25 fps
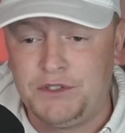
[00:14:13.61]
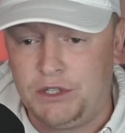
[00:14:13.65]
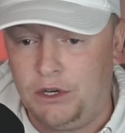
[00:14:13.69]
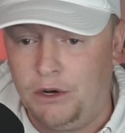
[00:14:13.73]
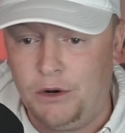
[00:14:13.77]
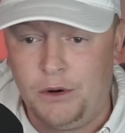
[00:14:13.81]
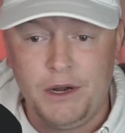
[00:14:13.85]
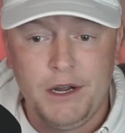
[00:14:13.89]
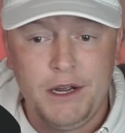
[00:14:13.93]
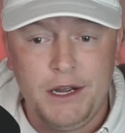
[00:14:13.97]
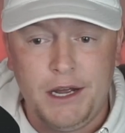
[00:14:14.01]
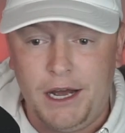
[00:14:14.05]

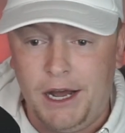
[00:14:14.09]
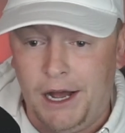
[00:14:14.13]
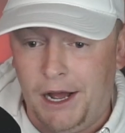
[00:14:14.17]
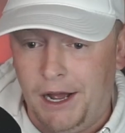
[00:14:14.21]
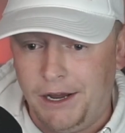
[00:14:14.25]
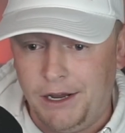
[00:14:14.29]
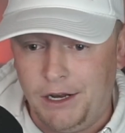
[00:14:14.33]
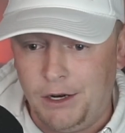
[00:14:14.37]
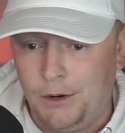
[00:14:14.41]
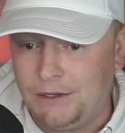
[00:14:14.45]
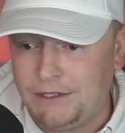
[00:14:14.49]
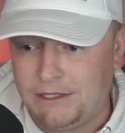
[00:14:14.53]
So,
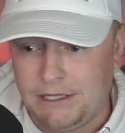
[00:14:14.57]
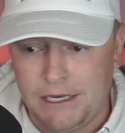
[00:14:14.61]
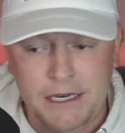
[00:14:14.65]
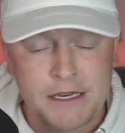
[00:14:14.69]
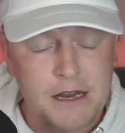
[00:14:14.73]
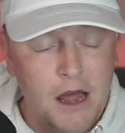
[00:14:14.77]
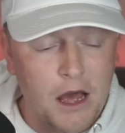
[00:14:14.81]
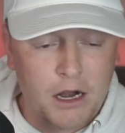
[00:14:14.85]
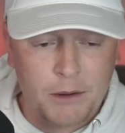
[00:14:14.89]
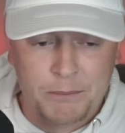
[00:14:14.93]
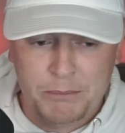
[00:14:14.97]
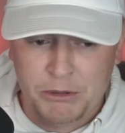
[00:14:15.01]
you know, it's
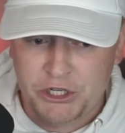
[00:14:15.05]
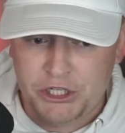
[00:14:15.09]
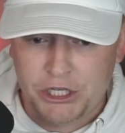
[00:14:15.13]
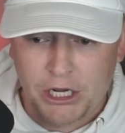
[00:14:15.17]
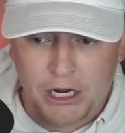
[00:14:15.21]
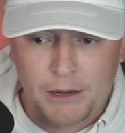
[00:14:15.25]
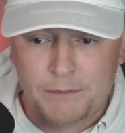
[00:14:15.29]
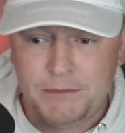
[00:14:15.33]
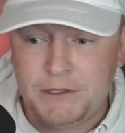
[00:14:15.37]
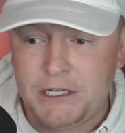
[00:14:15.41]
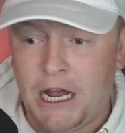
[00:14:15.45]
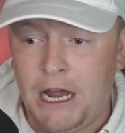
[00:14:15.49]
not up or
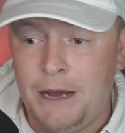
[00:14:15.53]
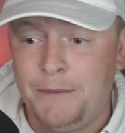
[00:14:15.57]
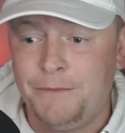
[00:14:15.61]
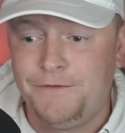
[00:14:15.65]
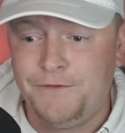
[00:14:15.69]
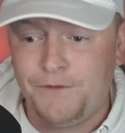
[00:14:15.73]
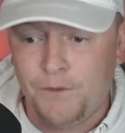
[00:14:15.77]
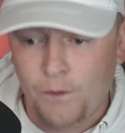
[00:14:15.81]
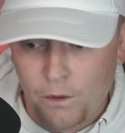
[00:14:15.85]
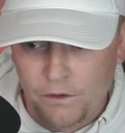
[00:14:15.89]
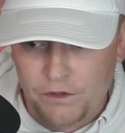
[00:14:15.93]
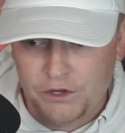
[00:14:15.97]
shut up time
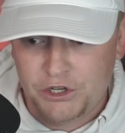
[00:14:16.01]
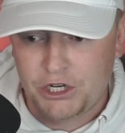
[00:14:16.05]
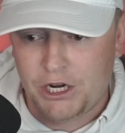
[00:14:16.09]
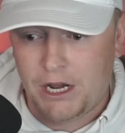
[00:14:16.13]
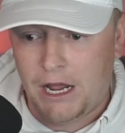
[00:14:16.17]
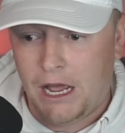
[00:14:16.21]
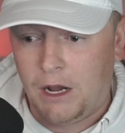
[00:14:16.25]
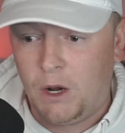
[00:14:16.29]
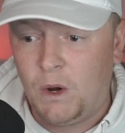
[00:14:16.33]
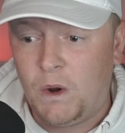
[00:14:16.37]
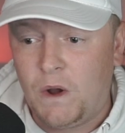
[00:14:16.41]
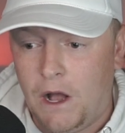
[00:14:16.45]
for the
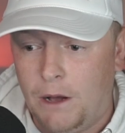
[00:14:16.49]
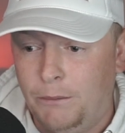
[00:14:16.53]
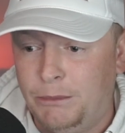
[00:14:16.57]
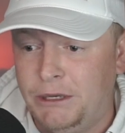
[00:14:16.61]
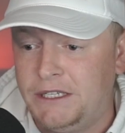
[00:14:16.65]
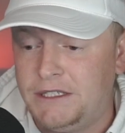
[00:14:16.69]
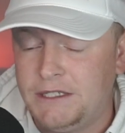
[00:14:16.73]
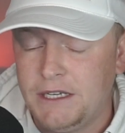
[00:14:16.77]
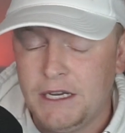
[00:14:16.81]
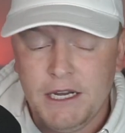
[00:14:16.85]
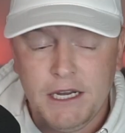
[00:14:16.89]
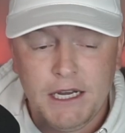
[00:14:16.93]
Chicago
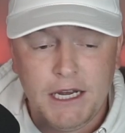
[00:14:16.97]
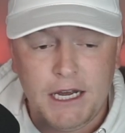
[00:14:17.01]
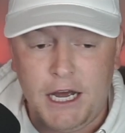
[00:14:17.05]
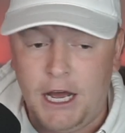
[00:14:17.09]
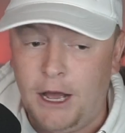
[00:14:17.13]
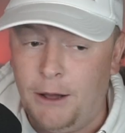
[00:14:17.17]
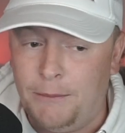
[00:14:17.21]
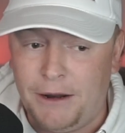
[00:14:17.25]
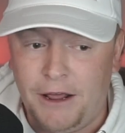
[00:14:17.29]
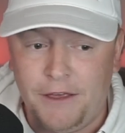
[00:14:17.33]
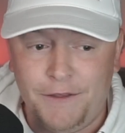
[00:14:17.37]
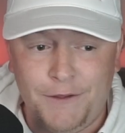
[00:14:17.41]
Cubbies,
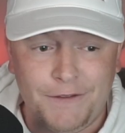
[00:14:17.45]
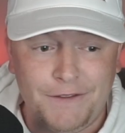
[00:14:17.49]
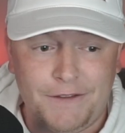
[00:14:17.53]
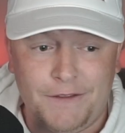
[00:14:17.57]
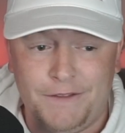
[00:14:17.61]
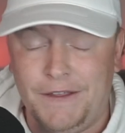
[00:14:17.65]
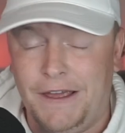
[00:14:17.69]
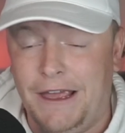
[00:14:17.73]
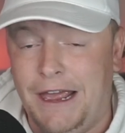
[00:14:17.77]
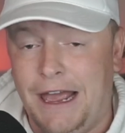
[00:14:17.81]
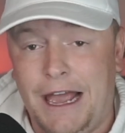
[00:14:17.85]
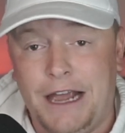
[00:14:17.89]
and I think
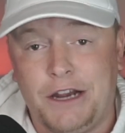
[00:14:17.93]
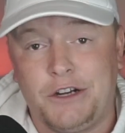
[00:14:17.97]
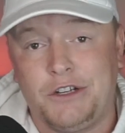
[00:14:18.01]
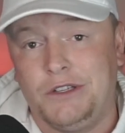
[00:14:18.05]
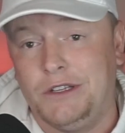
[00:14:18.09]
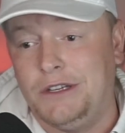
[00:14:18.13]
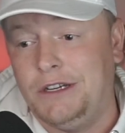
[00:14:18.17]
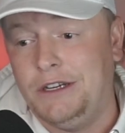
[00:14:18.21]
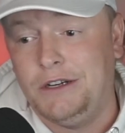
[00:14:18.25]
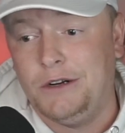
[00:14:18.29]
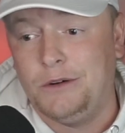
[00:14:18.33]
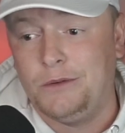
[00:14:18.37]
that they
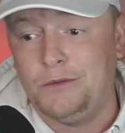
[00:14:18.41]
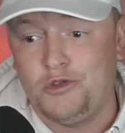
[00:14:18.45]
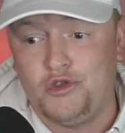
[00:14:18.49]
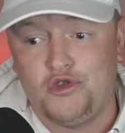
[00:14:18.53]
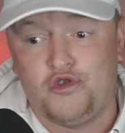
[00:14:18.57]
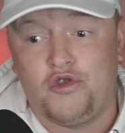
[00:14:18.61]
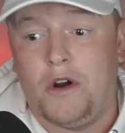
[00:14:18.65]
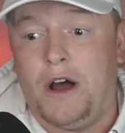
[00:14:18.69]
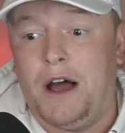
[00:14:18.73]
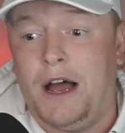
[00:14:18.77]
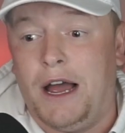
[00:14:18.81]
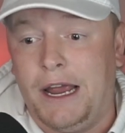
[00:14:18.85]
actually, you know,
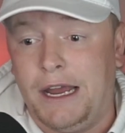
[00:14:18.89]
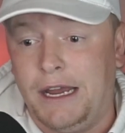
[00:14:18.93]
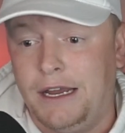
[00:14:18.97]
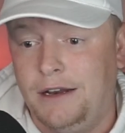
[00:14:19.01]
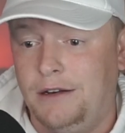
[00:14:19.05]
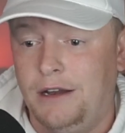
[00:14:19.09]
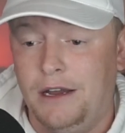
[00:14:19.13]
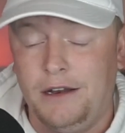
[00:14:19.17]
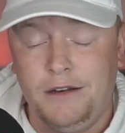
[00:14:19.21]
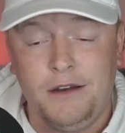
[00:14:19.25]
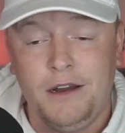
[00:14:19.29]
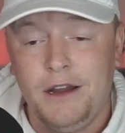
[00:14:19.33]
try
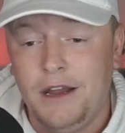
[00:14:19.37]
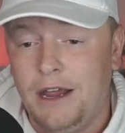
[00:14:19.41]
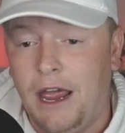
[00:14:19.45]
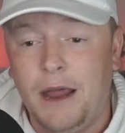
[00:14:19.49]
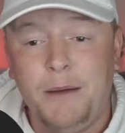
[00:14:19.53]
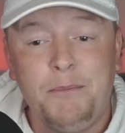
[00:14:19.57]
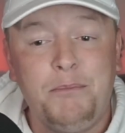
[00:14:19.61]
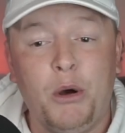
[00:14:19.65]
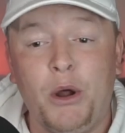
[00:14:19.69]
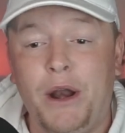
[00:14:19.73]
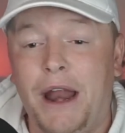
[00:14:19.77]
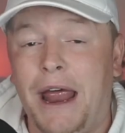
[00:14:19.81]

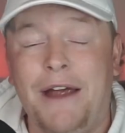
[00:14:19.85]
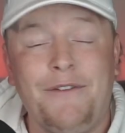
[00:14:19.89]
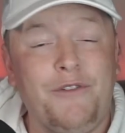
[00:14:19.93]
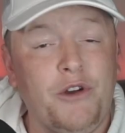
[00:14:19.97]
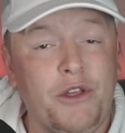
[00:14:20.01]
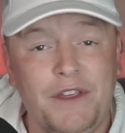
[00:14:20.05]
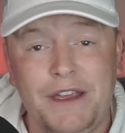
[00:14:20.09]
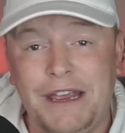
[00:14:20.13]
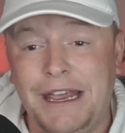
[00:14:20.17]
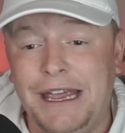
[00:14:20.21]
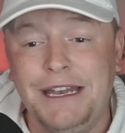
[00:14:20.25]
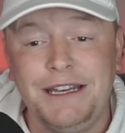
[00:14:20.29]
and put
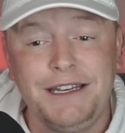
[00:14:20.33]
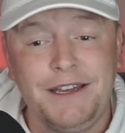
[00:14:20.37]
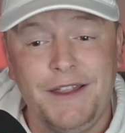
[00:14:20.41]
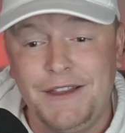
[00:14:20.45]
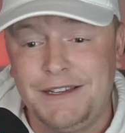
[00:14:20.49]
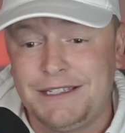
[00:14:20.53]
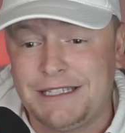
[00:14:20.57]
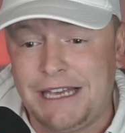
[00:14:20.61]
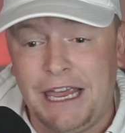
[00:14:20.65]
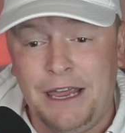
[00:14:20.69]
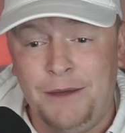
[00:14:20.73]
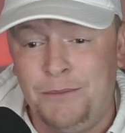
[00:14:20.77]
everything into
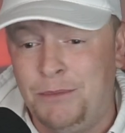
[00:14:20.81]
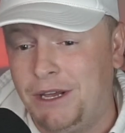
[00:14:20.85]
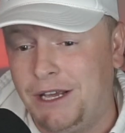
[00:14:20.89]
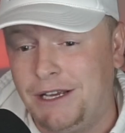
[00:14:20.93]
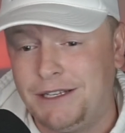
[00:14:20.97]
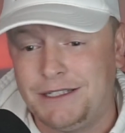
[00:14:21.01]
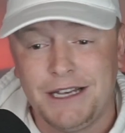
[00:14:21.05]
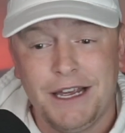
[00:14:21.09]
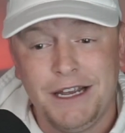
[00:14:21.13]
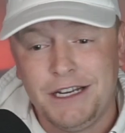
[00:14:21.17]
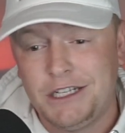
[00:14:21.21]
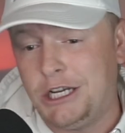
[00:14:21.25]
this game,
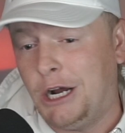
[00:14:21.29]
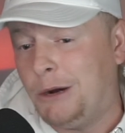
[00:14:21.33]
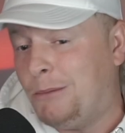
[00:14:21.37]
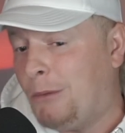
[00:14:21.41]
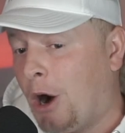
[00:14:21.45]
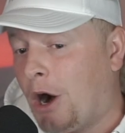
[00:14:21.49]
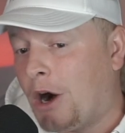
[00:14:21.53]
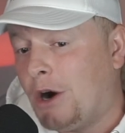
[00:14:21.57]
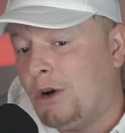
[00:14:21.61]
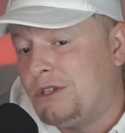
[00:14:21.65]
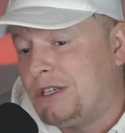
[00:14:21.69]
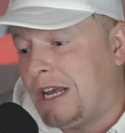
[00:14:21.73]
because
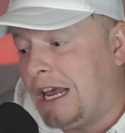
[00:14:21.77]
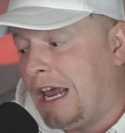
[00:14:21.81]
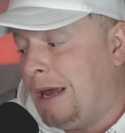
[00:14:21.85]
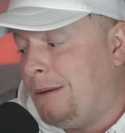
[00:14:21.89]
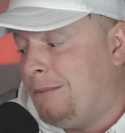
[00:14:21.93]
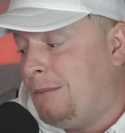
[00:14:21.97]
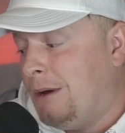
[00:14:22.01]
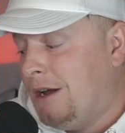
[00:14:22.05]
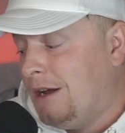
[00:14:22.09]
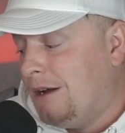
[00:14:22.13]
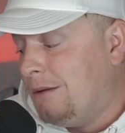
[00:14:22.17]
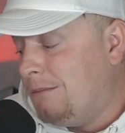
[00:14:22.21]
tomorrow's
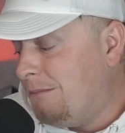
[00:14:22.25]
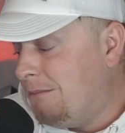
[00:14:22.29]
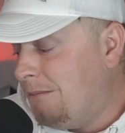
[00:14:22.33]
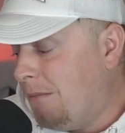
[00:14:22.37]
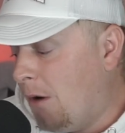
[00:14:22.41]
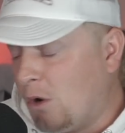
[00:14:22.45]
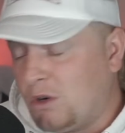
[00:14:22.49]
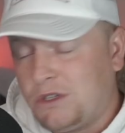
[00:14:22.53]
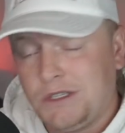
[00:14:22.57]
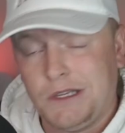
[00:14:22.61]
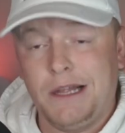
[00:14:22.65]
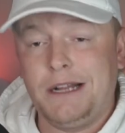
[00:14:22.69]
game
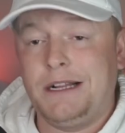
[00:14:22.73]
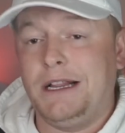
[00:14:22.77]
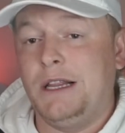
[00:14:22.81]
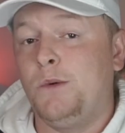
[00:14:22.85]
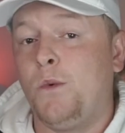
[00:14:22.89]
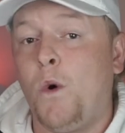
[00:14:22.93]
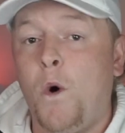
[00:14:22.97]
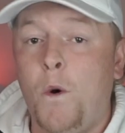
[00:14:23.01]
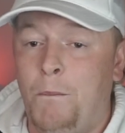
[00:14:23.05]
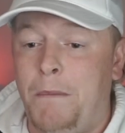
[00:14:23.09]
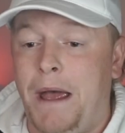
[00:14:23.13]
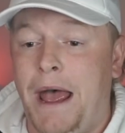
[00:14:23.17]
most
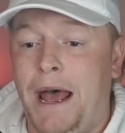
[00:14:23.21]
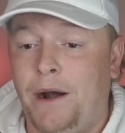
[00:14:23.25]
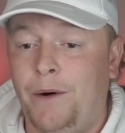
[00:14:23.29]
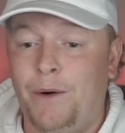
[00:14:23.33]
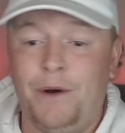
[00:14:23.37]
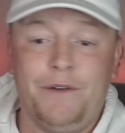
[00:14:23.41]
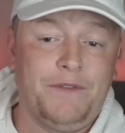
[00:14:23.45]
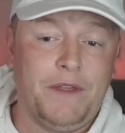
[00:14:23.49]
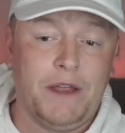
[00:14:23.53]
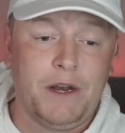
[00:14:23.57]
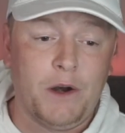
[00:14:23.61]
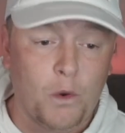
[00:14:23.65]
likely won't
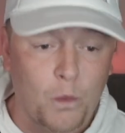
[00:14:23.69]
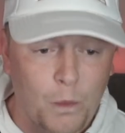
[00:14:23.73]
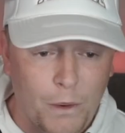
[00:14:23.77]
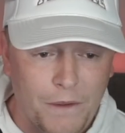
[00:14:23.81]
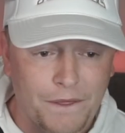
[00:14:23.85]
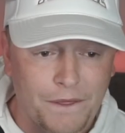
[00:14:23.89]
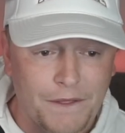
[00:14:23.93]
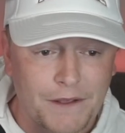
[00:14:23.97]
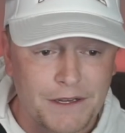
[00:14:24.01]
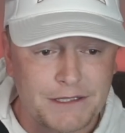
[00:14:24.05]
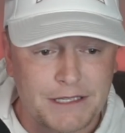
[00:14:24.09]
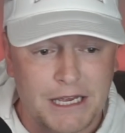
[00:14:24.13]
matter if they don't
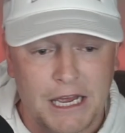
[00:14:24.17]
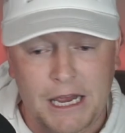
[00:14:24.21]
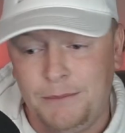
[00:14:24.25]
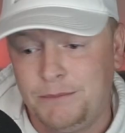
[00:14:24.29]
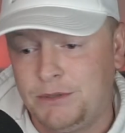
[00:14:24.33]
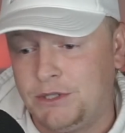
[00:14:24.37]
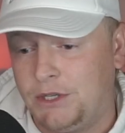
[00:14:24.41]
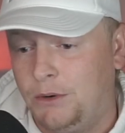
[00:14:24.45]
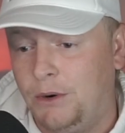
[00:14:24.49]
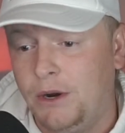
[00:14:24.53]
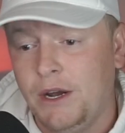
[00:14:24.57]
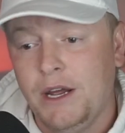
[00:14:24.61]
win this game.
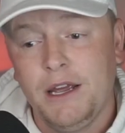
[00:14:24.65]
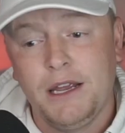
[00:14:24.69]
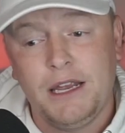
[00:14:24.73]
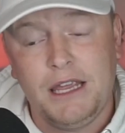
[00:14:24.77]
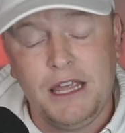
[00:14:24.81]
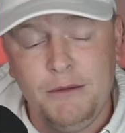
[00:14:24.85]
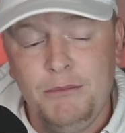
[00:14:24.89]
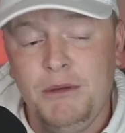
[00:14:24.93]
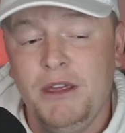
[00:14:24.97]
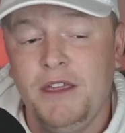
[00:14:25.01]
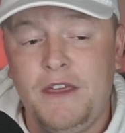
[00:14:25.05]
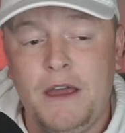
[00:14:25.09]
So
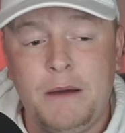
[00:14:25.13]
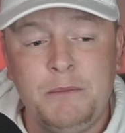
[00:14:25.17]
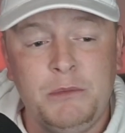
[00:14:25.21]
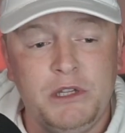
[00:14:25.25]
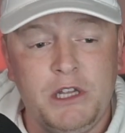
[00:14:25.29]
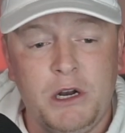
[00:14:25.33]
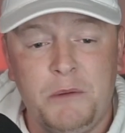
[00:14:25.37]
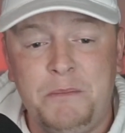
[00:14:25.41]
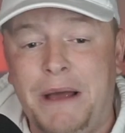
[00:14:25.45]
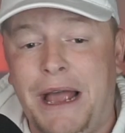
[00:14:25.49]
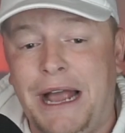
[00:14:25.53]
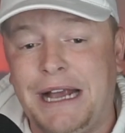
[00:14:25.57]
give me them
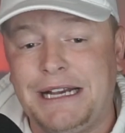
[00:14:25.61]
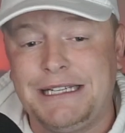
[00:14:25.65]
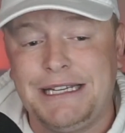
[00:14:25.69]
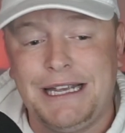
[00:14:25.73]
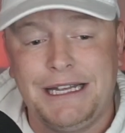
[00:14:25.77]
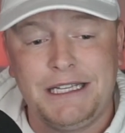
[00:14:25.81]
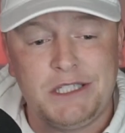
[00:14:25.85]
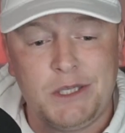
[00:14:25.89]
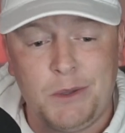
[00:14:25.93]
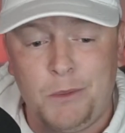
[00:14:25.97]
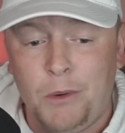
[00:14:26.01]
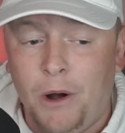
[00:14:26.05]
with their backs
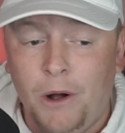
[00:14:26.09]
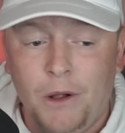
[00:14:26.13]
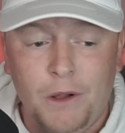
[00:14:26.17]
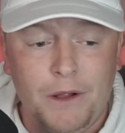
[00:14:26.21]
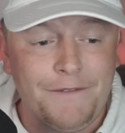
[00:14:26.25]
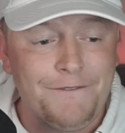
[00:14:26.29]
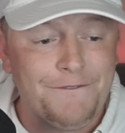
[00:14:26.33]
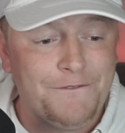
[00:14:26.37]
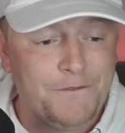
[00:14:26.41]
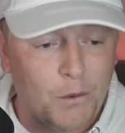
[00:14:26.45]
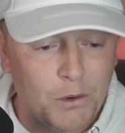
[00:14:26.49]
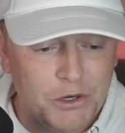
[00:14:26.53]
against the wall.
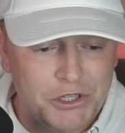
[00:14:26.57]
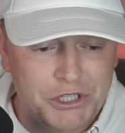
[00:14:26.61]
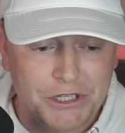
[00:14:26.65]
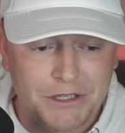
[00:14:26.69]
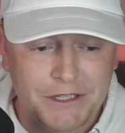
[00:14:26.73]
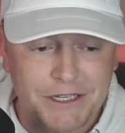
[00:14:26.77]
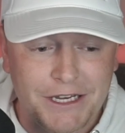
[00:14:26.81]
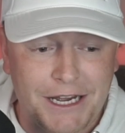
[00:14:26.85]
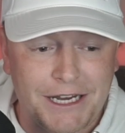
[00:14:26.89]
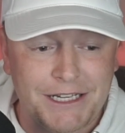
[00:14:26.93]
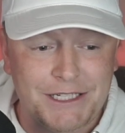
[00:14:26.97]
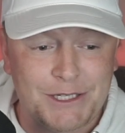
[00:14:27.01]

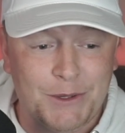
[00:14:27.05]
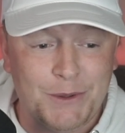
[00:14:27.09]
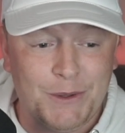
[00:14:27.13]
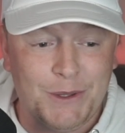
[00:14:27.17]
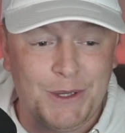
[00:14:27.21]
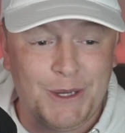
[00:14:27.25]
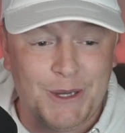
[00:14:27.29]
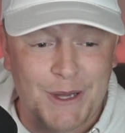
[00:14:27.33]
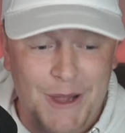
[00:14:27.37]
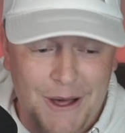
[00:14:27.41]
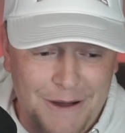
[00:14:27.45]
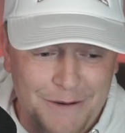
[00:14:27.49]
Unfortunately, I don't
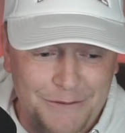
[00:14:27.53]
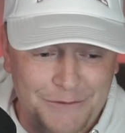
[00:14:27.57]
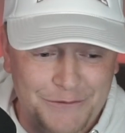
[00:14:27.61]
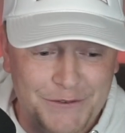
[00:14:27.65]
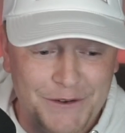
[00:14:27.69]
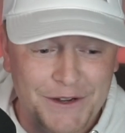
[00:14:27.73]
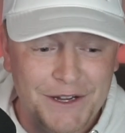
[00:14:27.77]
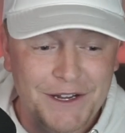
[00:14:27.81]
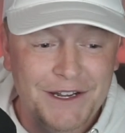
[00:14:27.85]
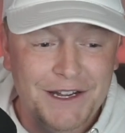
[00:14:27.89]
love